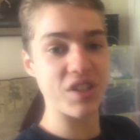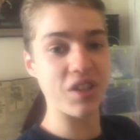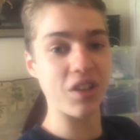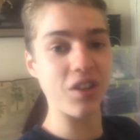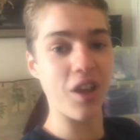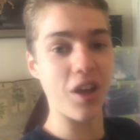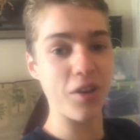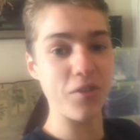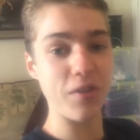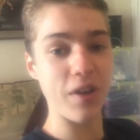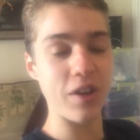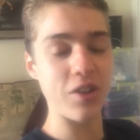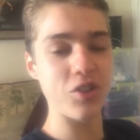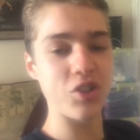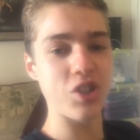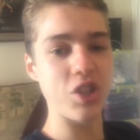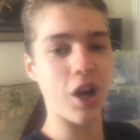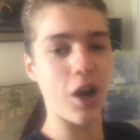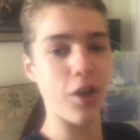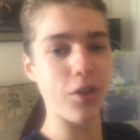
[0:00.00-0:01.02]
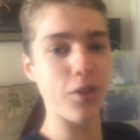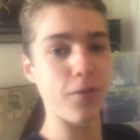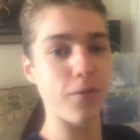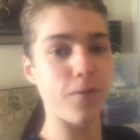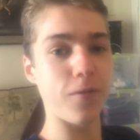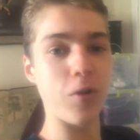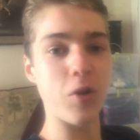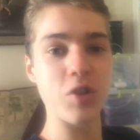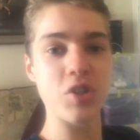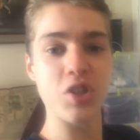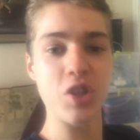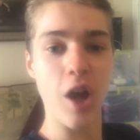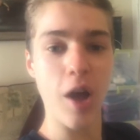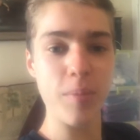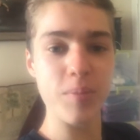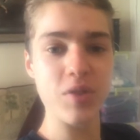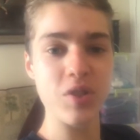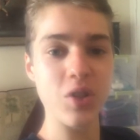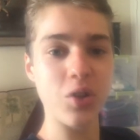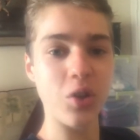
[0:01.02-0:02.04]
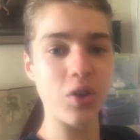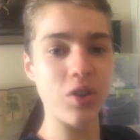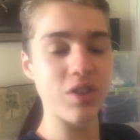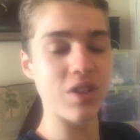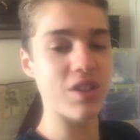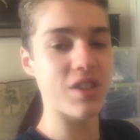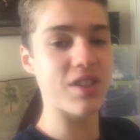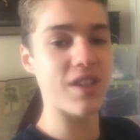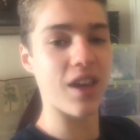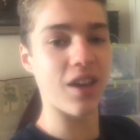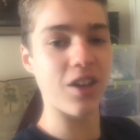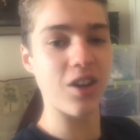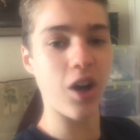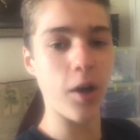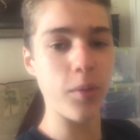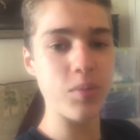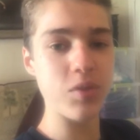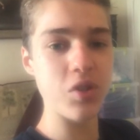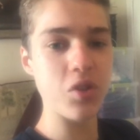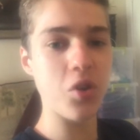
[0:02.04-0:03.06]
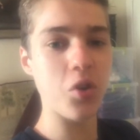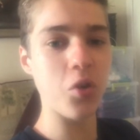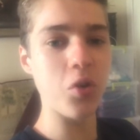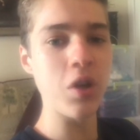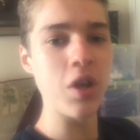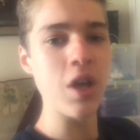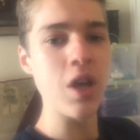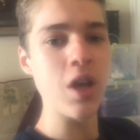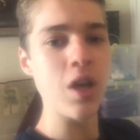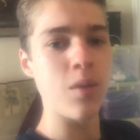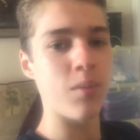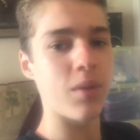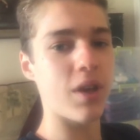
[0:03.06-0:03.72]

wasted a lot of energy on the first obstacle and the second obstacle